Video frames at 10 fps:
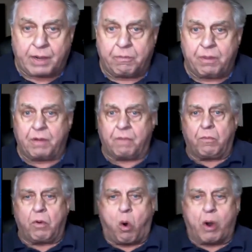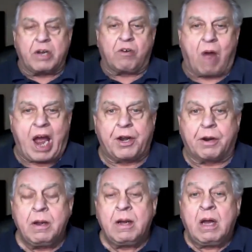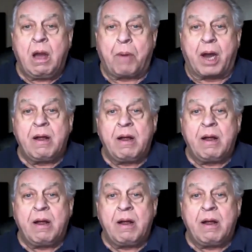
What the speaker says: with an organ grinder. But